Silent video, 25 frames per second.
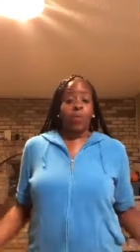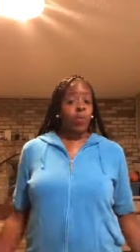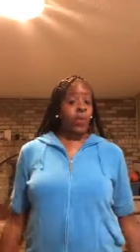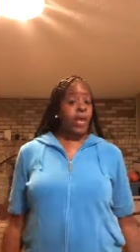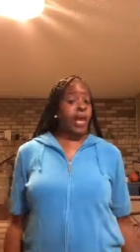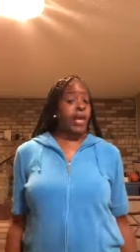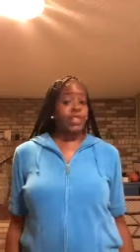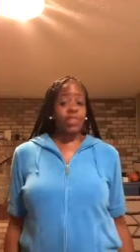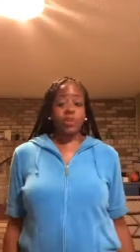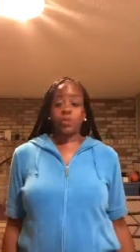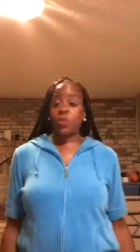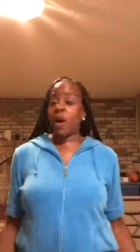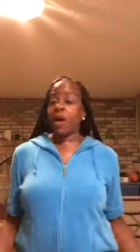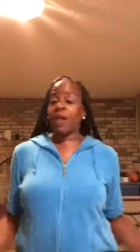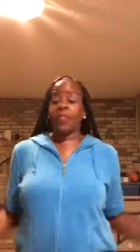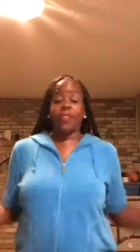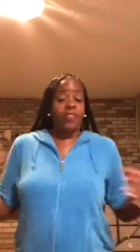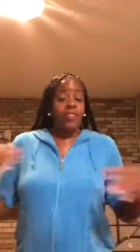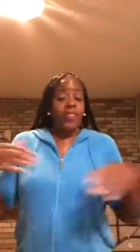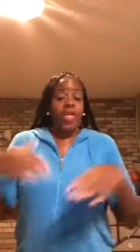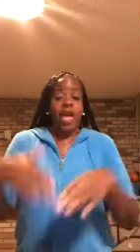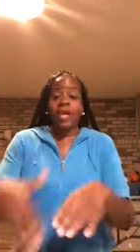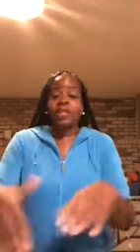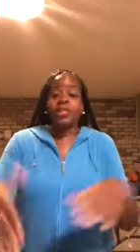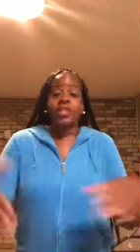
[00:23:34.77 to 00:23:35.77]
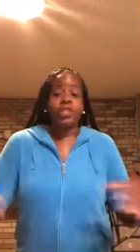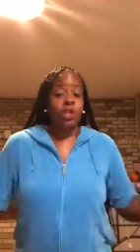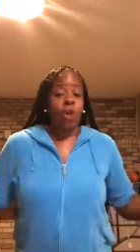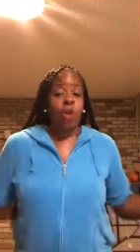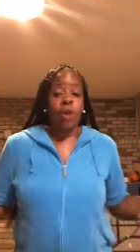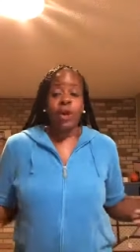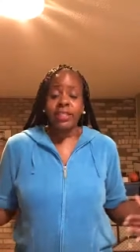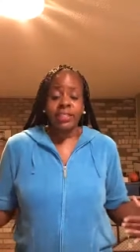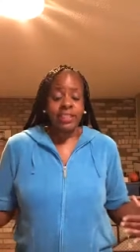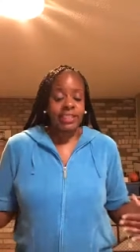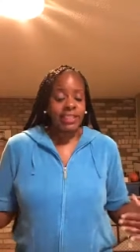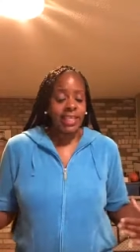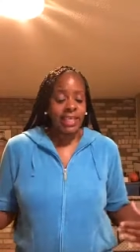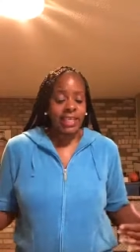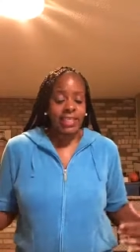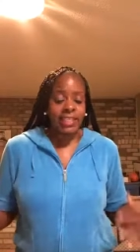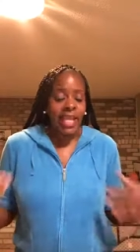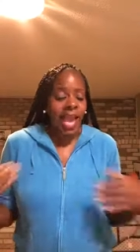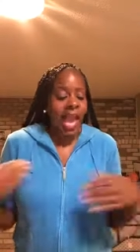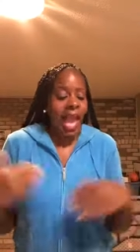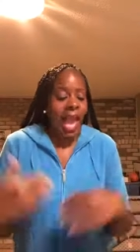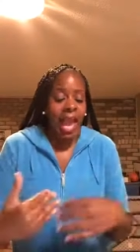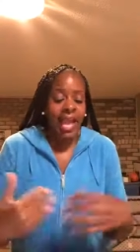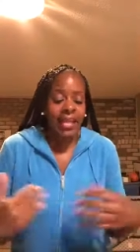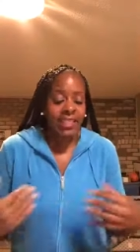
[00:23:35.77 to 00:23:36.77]
Guess what? Their choices
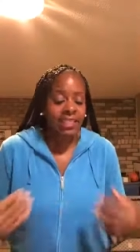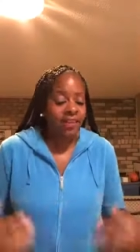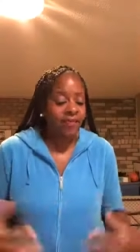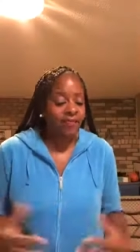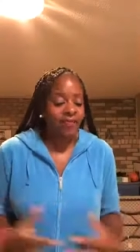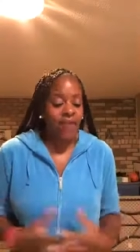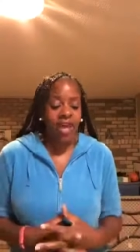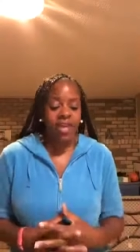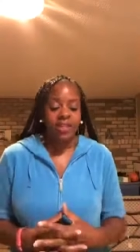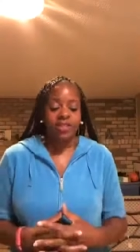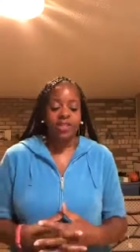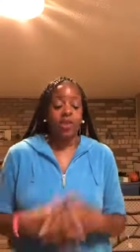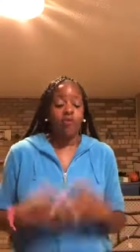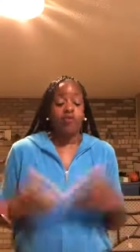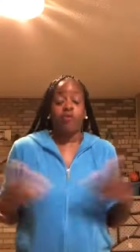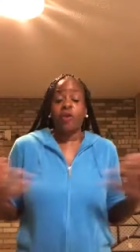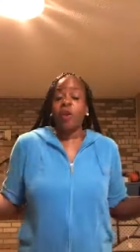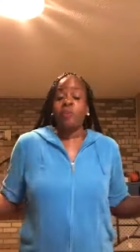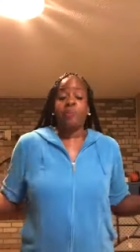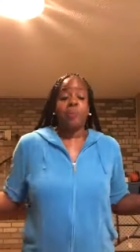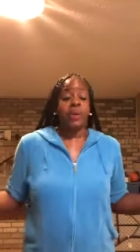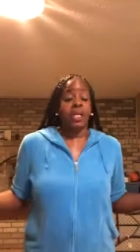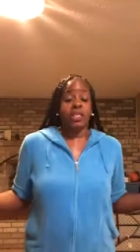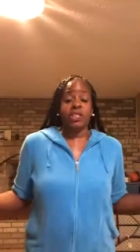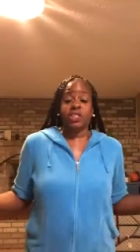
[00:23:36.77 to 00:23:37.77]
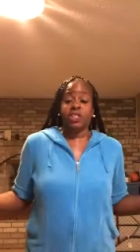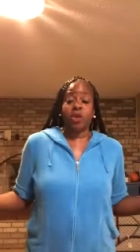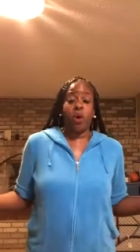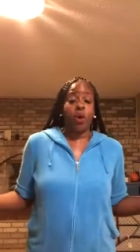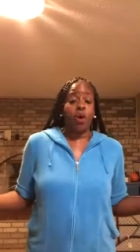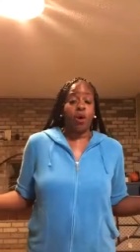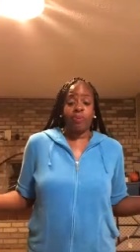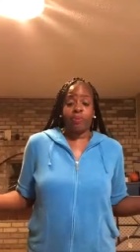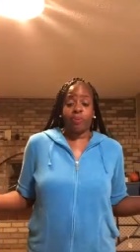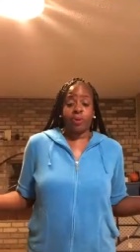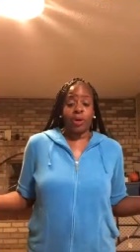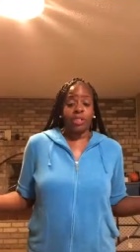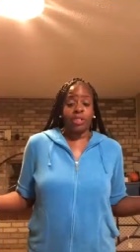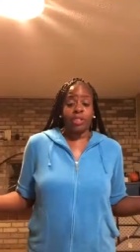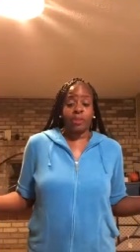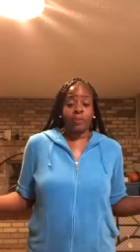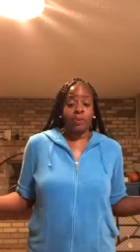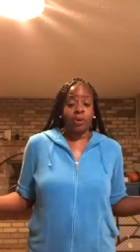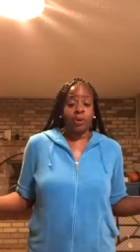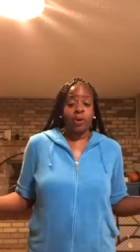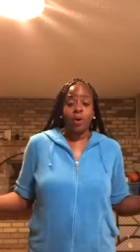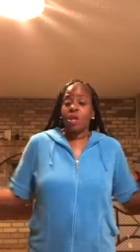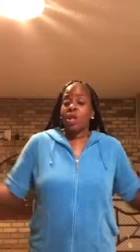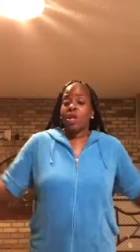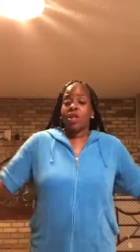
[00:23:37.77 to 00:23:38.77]
activate the reaping and sowing
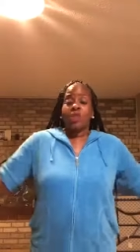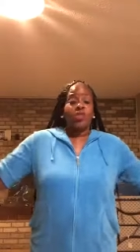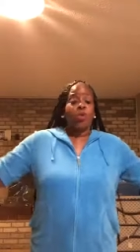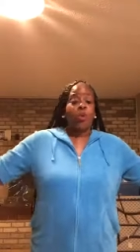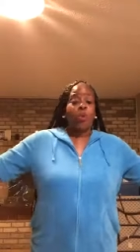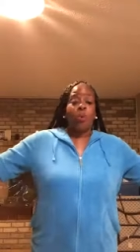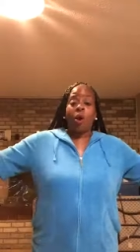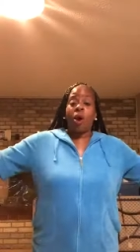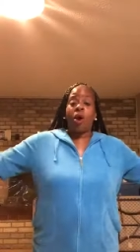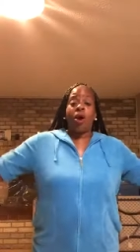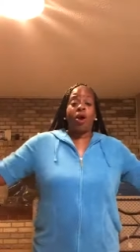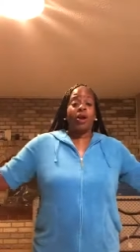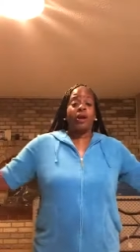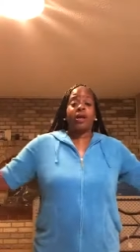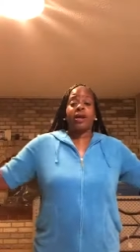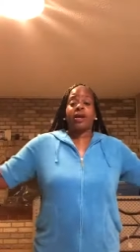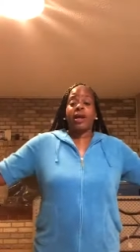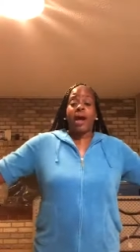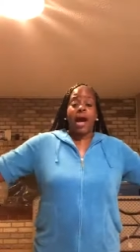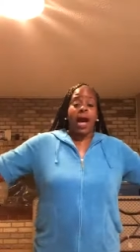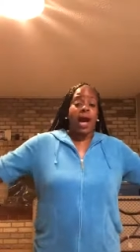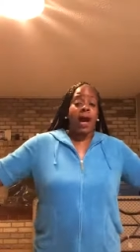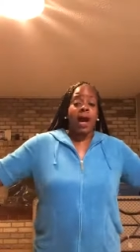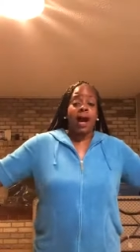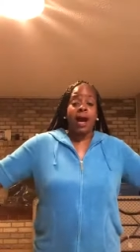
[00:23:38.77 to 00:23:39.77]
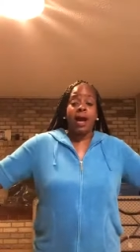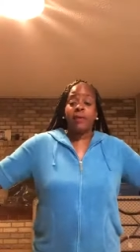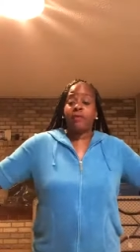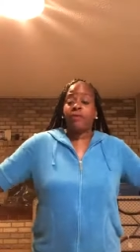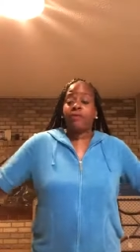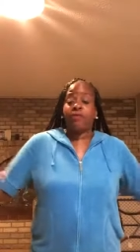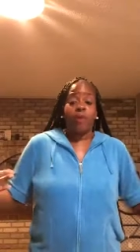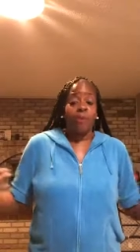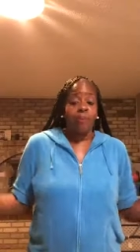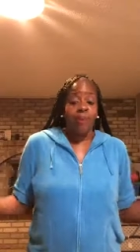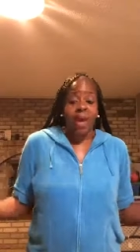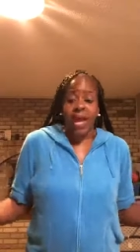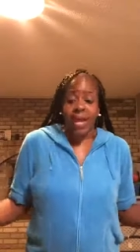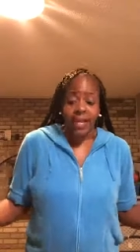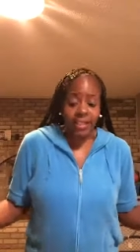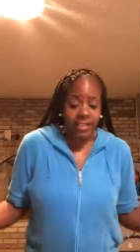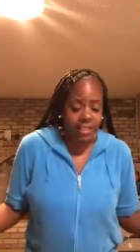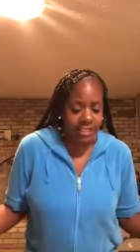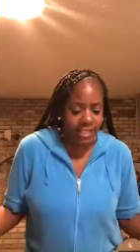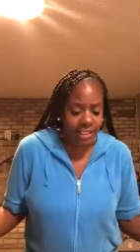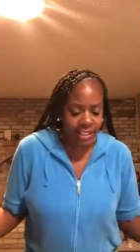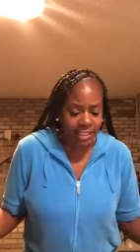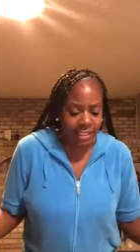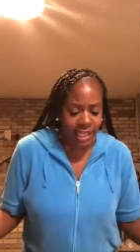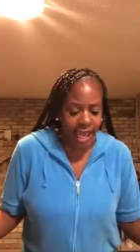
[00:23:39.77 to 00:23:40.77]
principle. The word of God
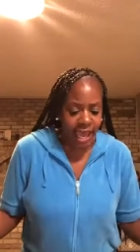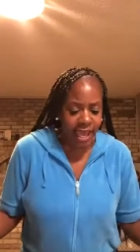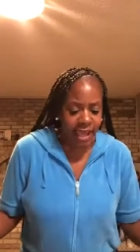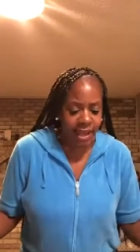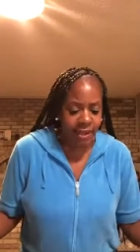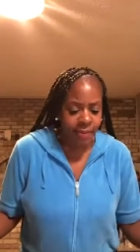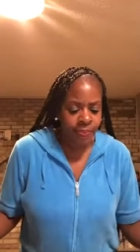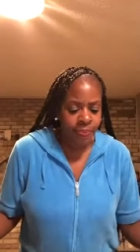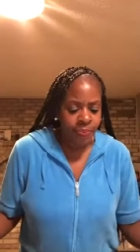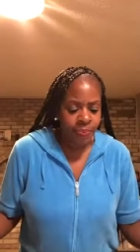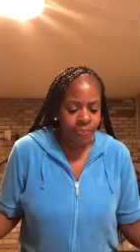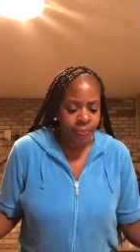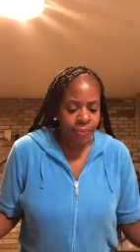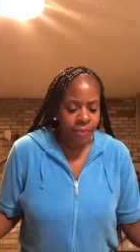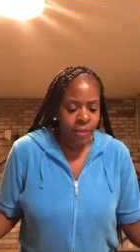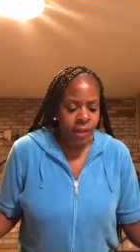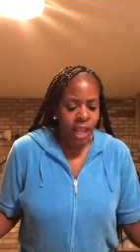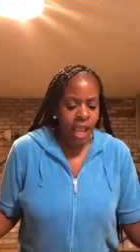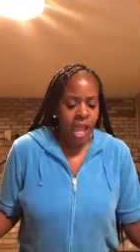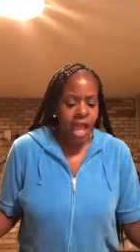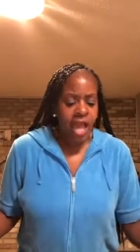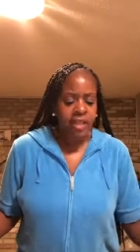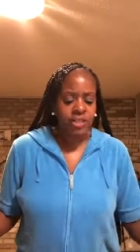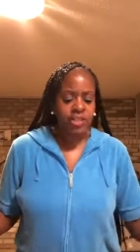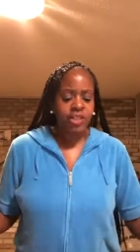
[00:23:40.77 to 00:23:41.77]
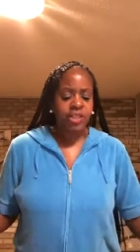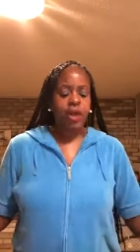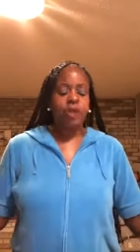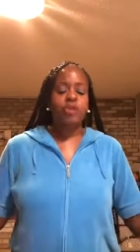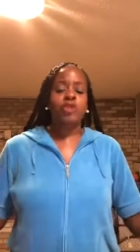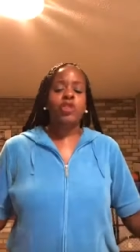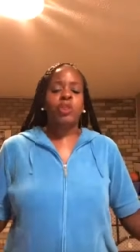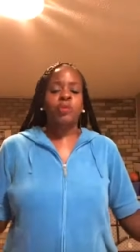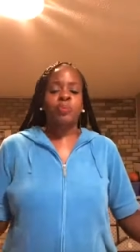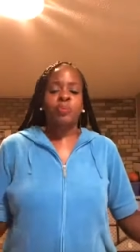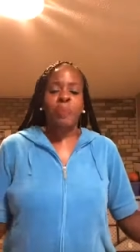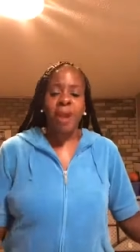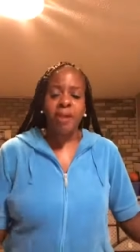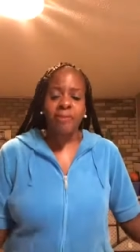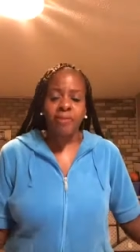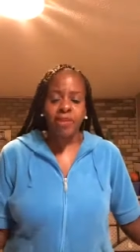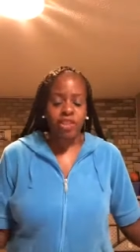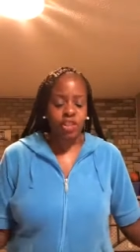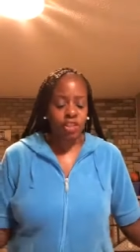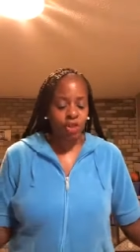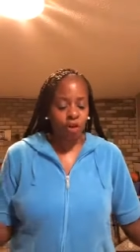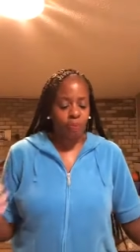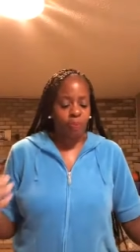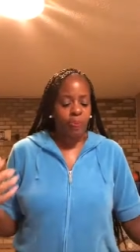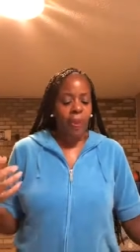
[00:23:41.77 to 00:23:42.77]
remains the same. And so
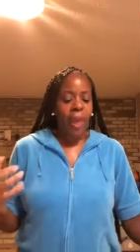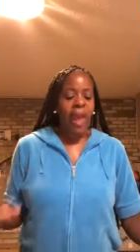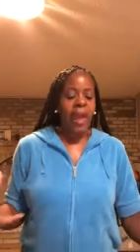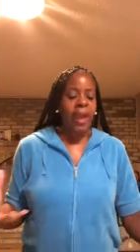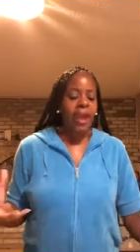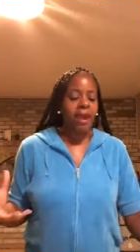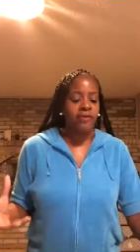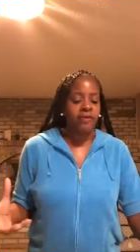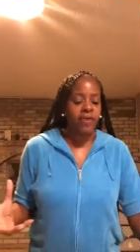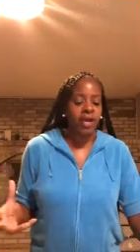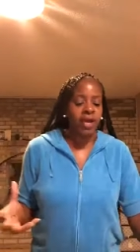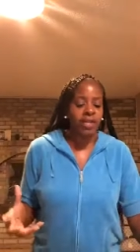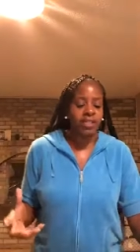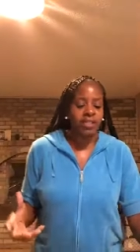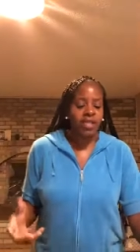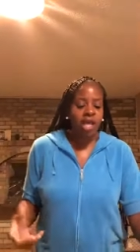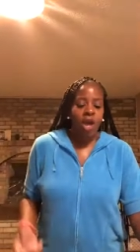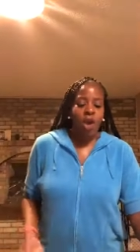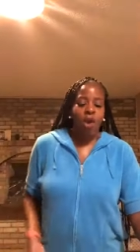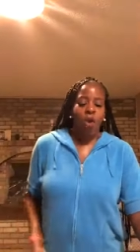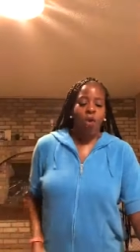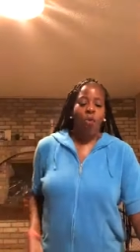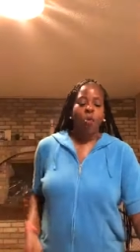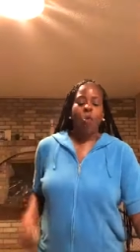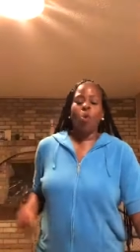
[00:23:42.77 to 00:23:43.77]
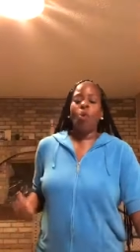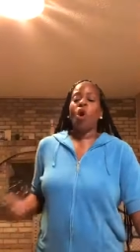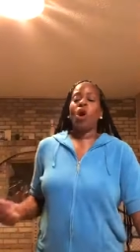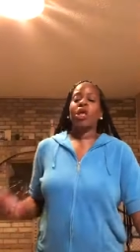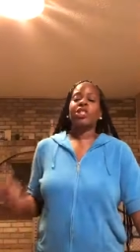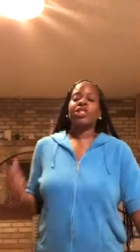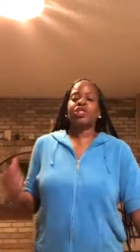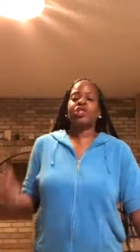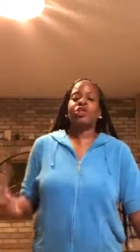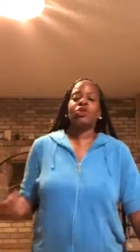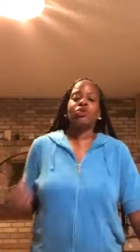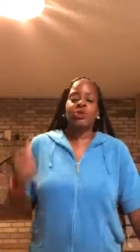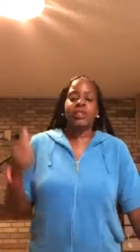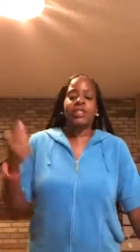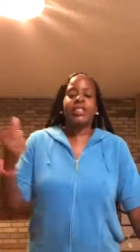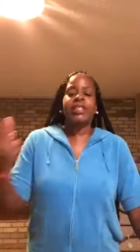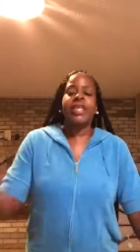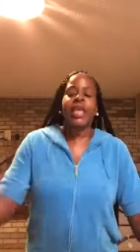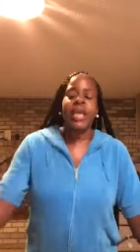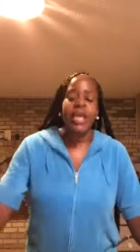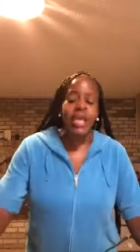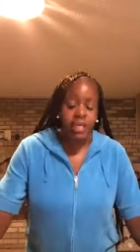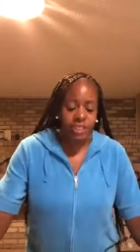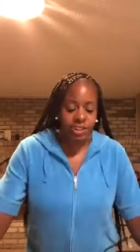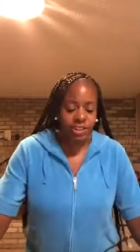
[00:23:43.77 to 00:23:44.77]
spiritual parents want to
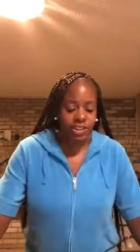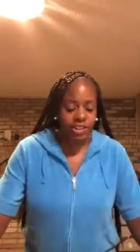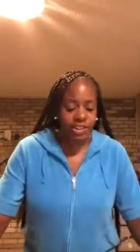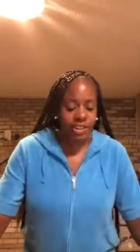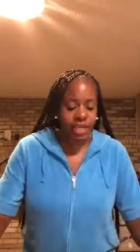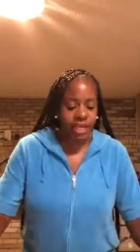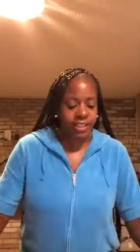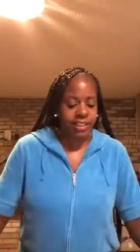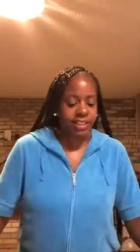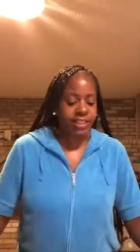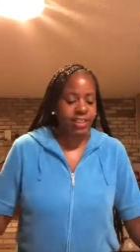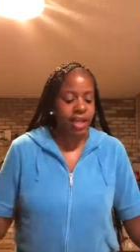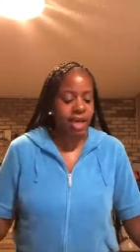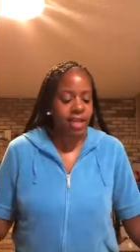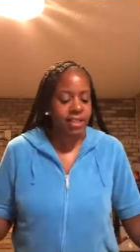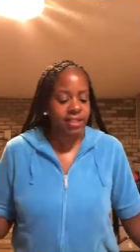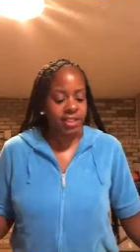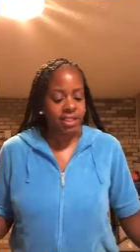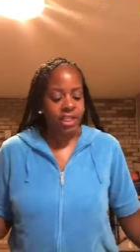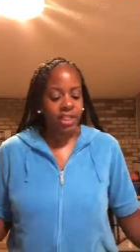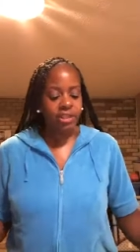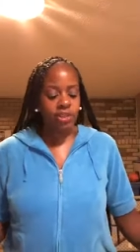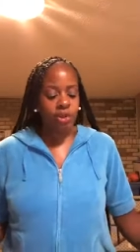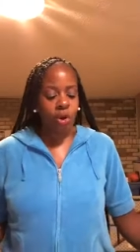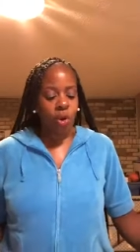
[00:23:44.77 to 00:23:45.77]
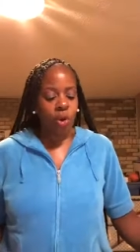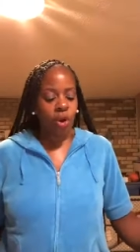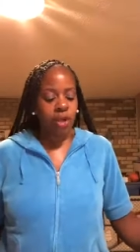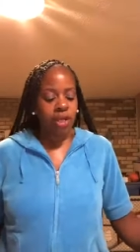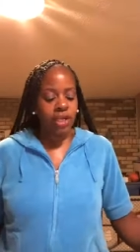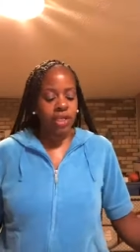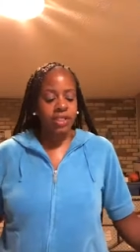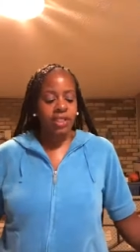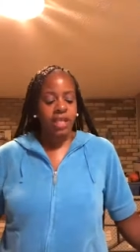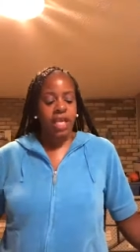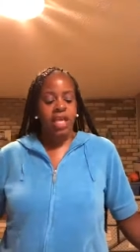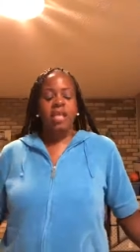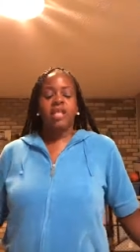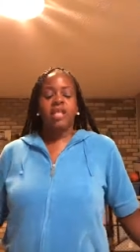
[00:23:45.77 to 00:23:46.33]
teach their sons and daughters